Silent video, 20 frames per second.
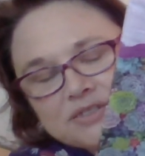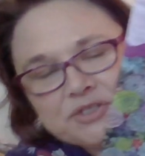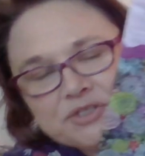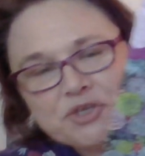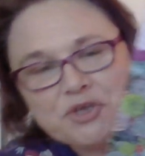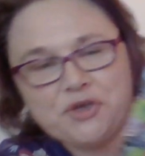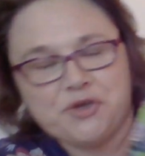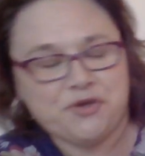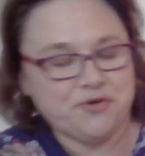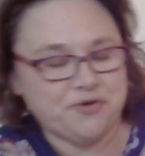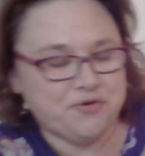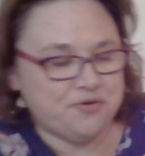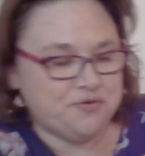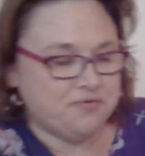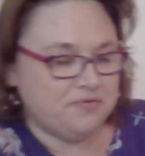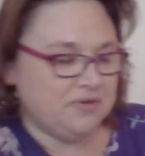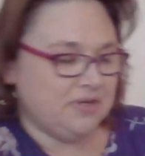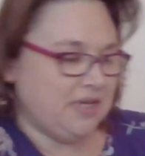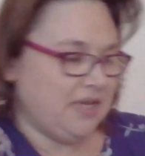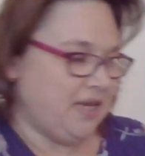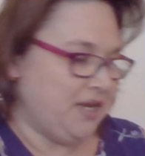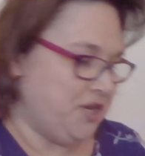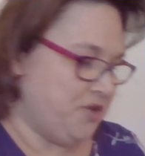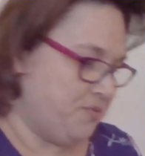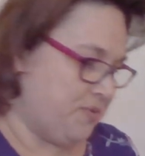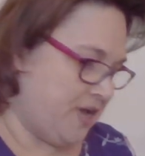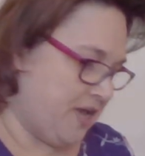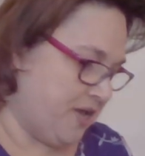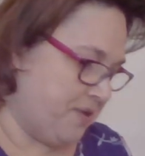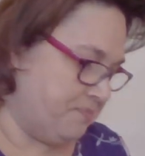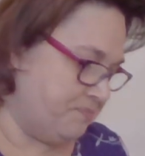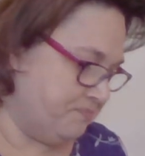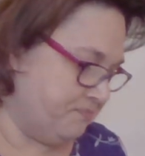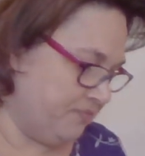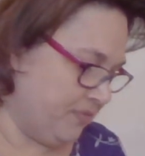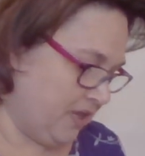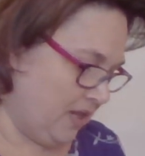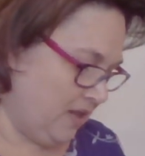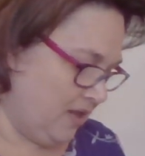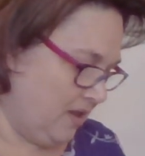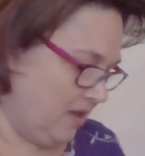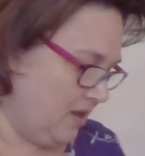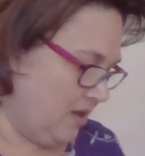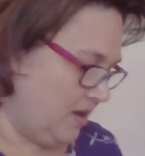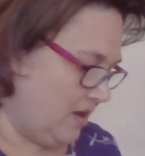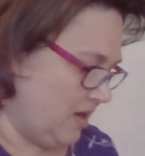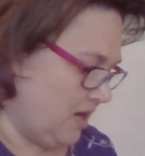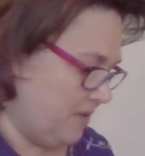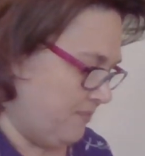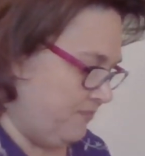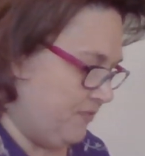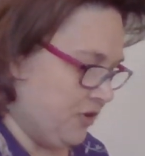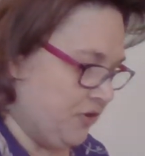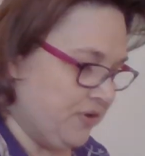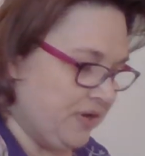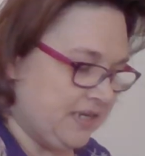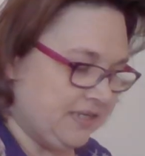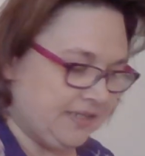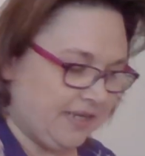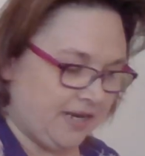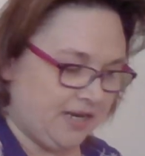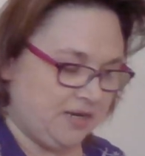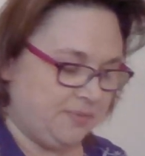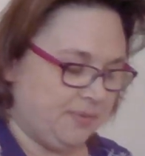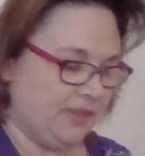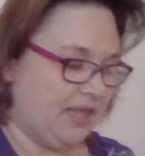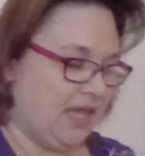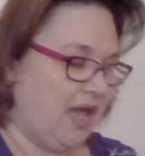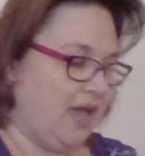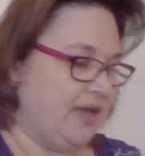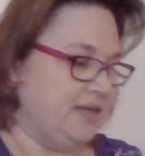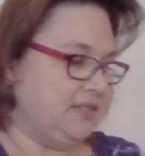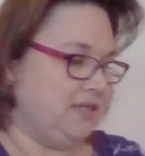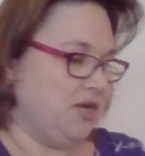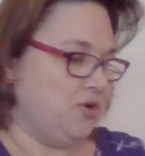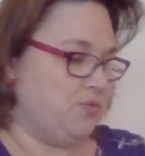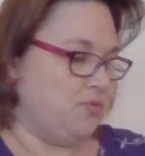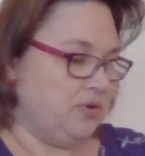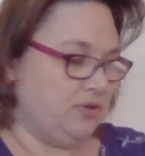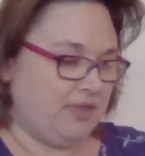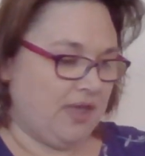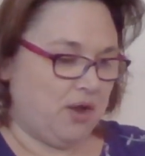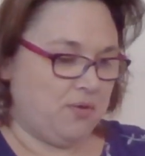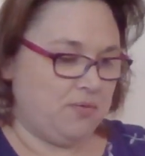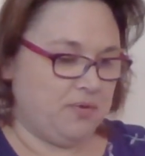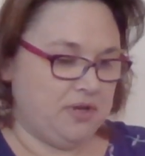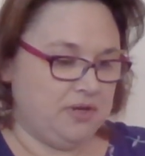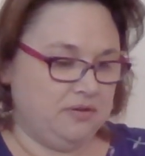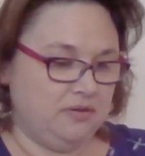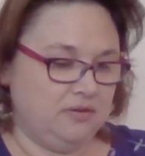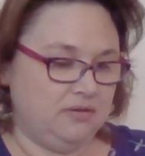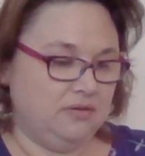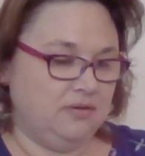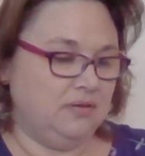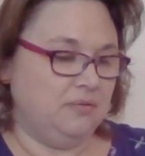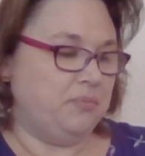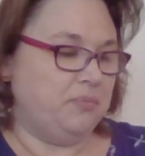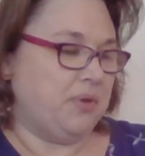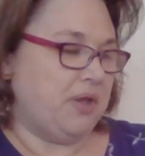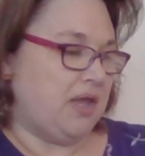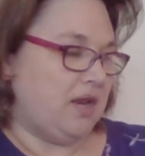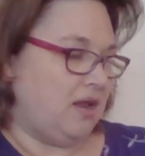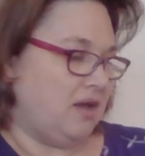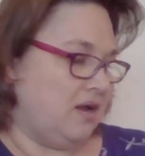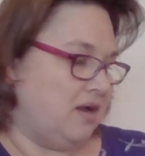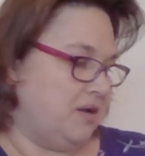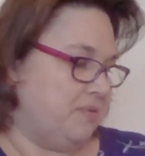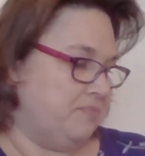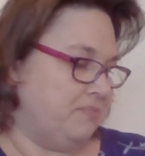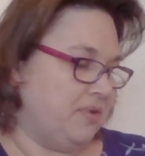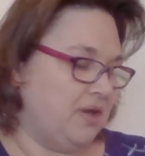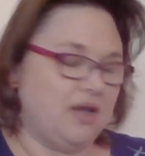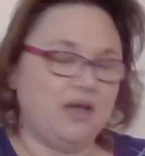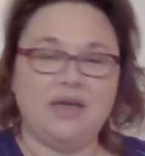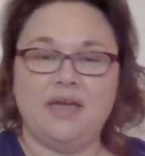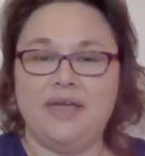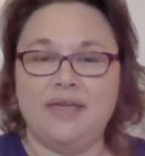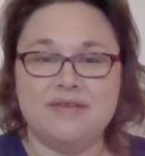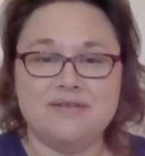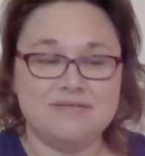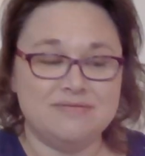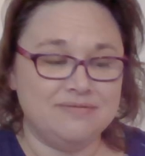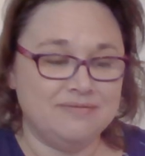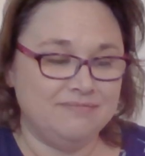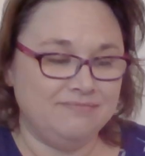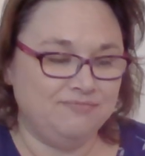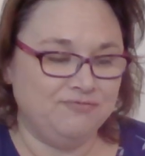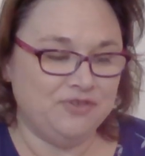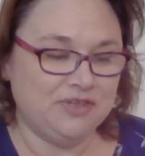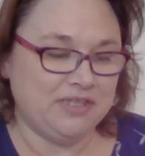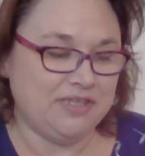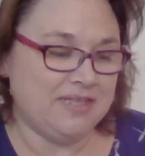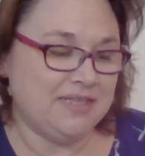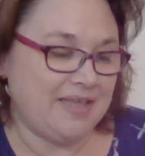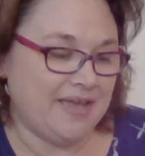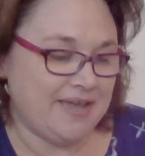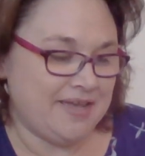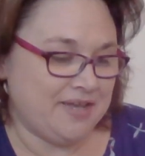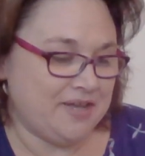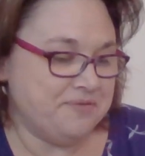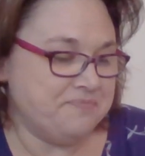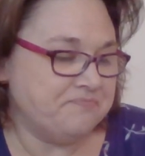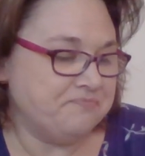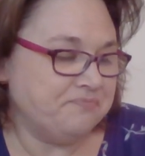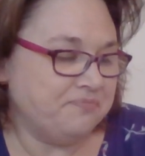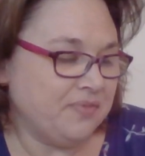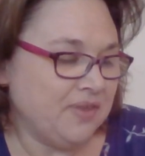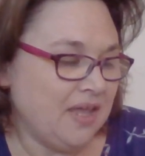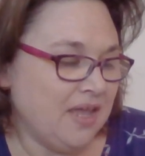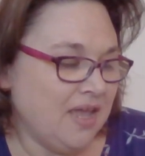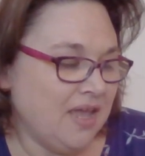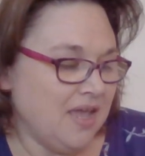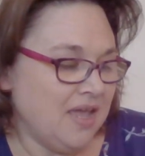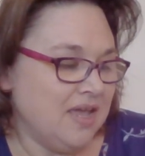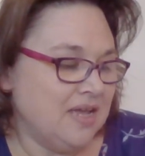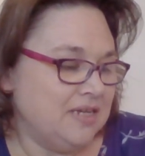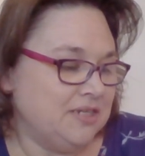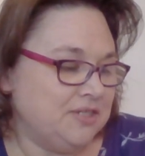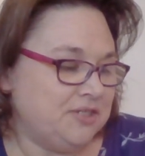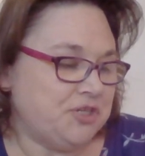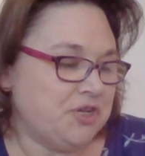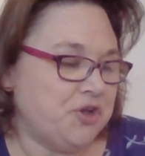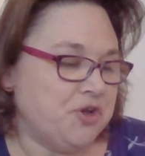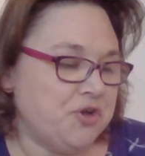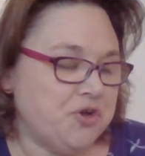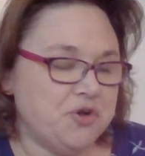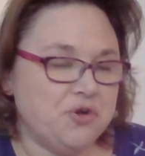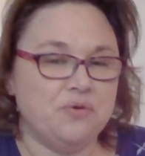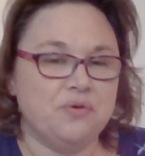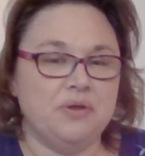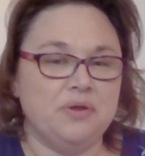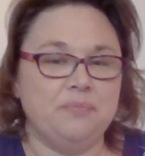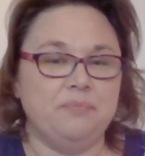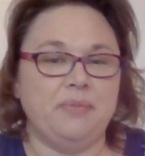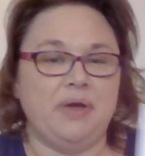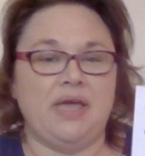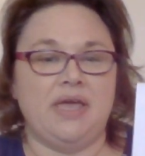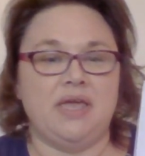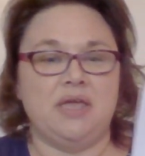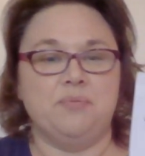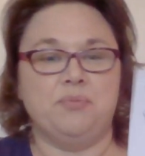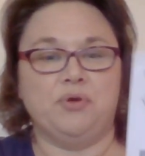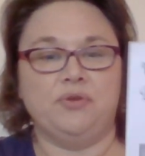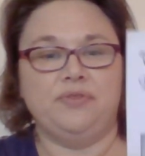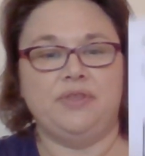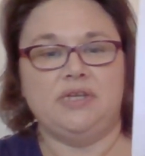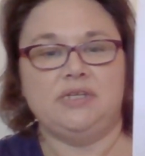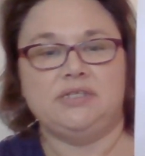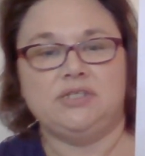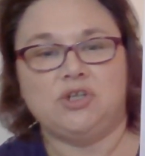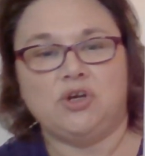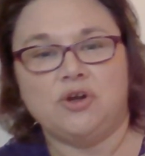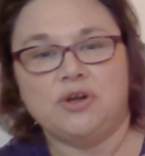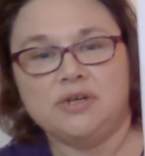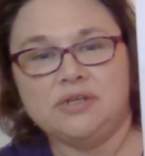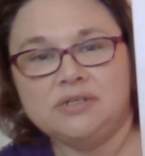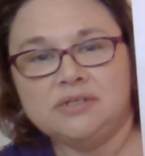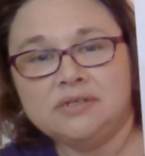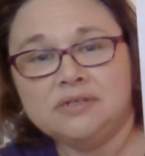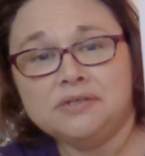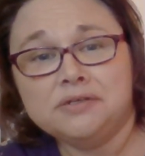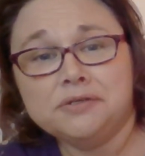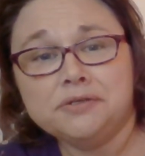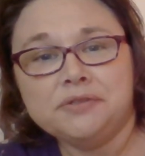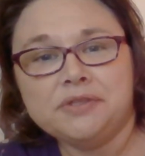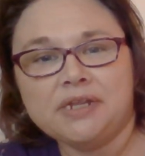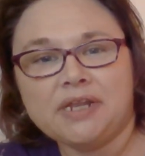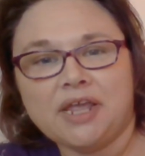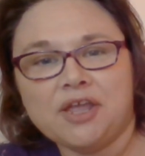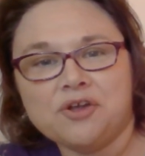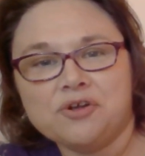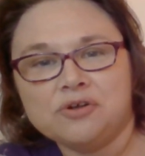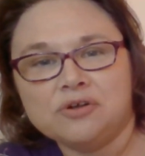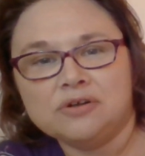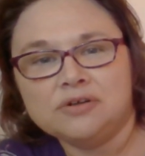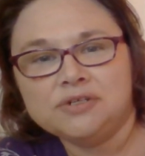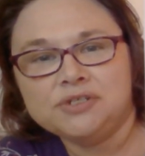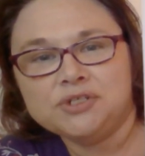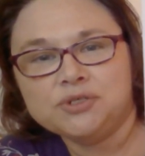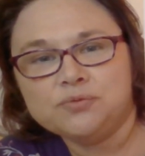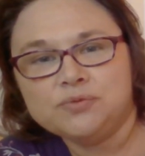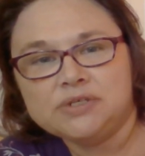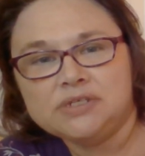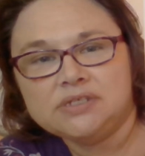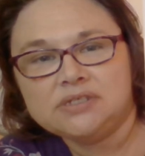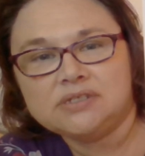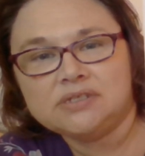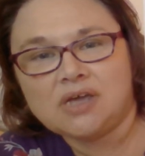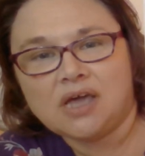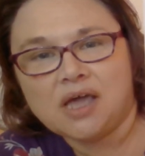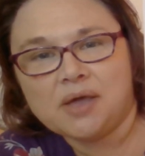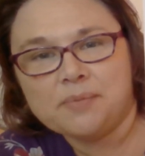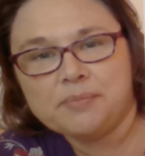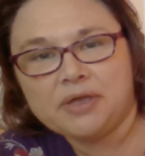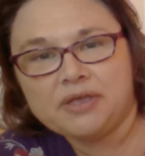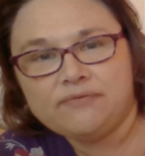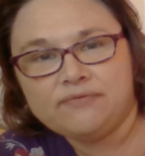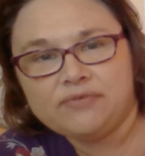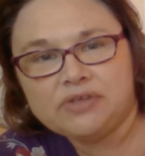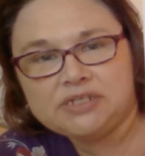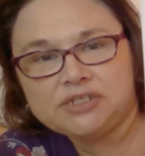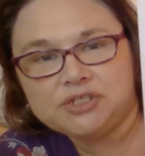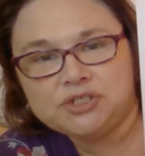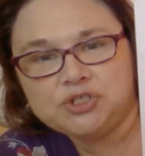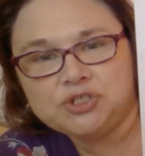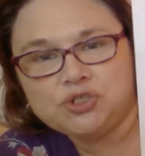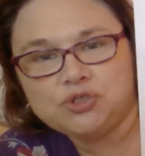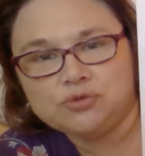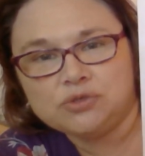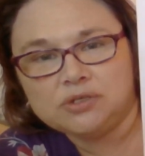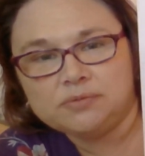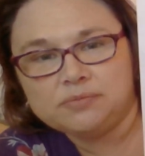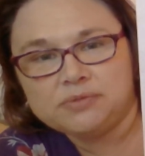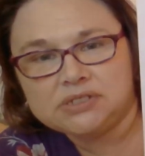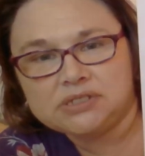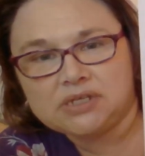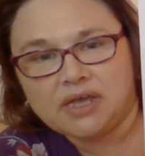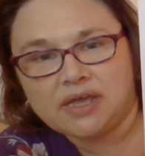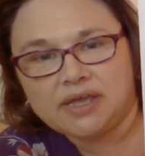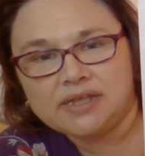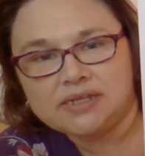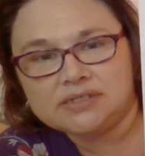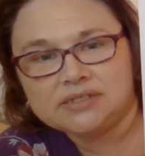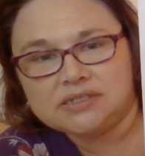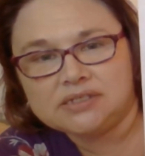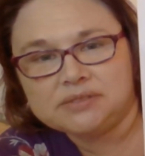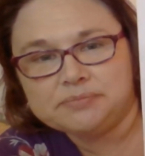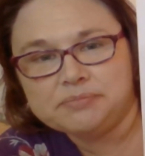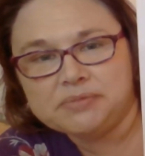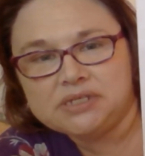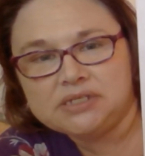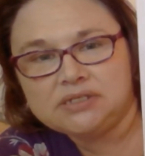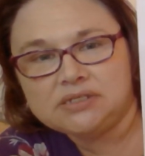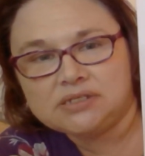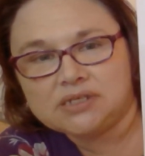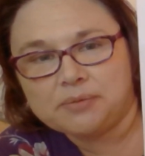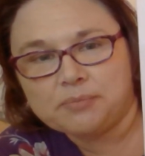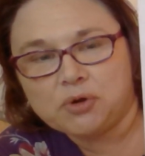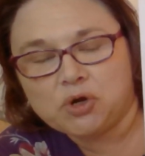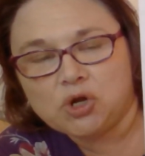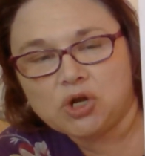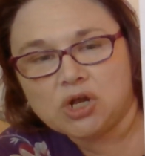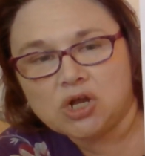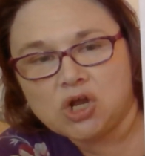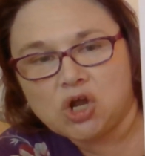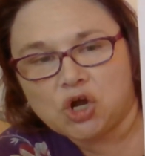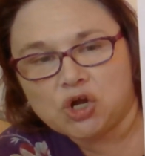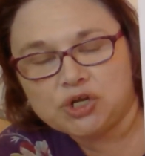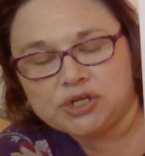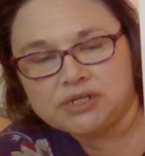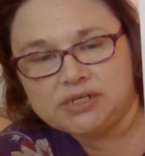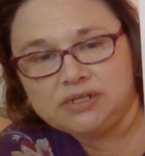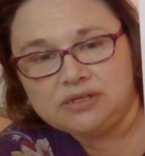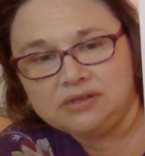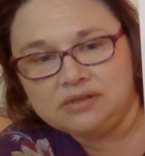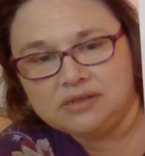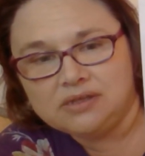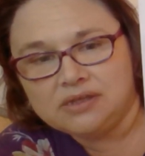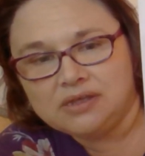So anyway, I'm very excited about that. I did not quote that one, but I really like it. So my birthday start that I earned was by Vintage Tulip Designs. It's Midsummer Garden.